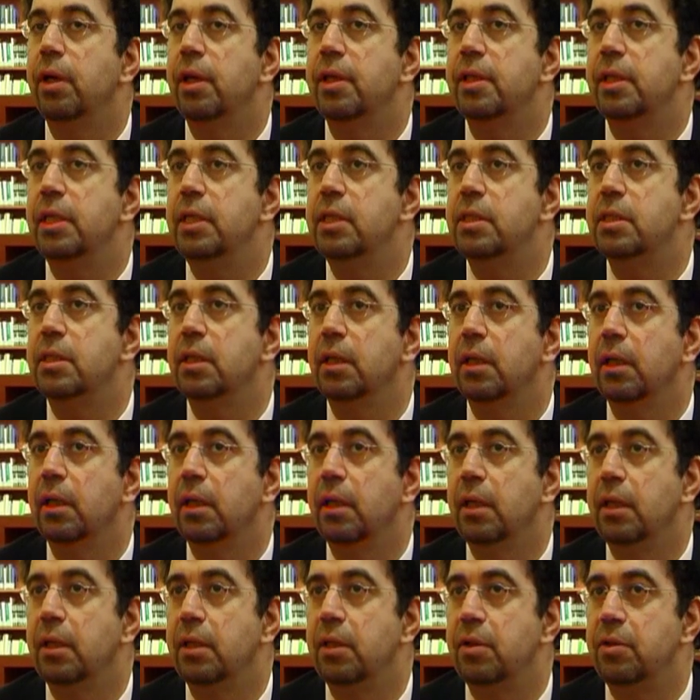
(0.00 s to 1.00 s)
at least
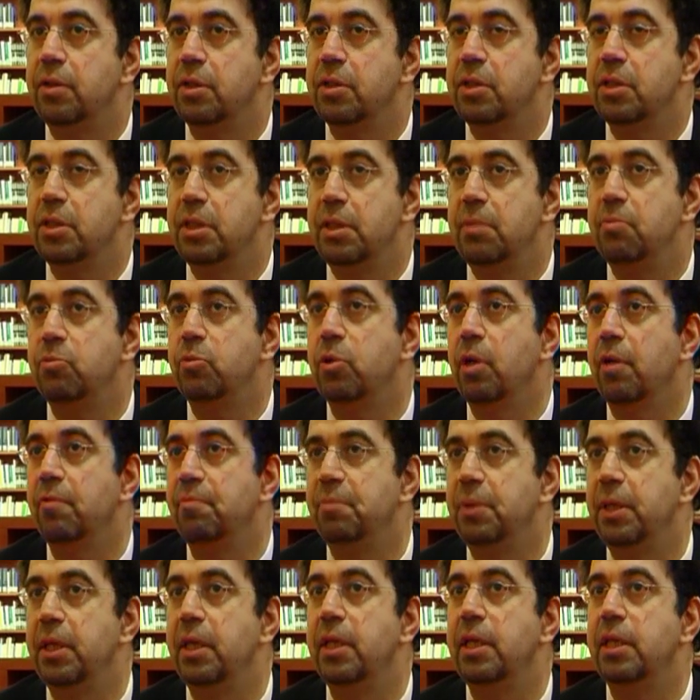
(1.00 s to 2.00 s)
there doesn't seem to have
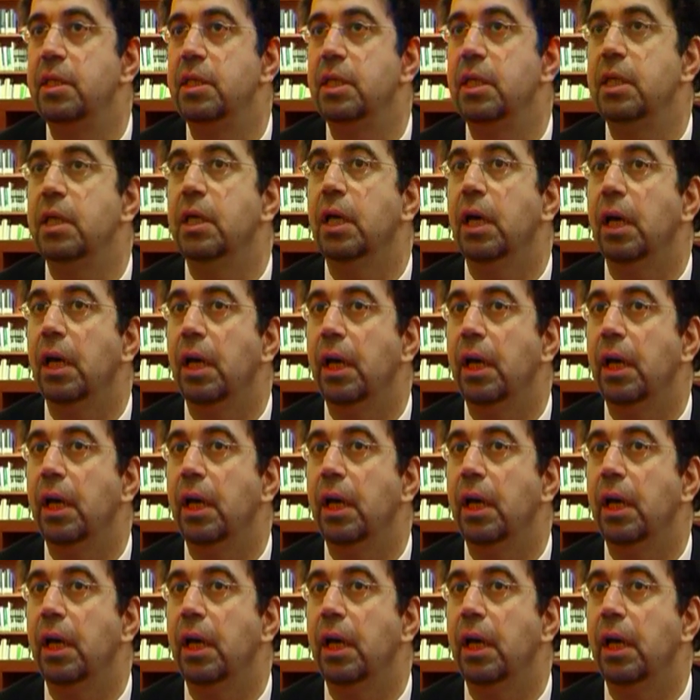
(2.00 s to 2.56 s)
been anything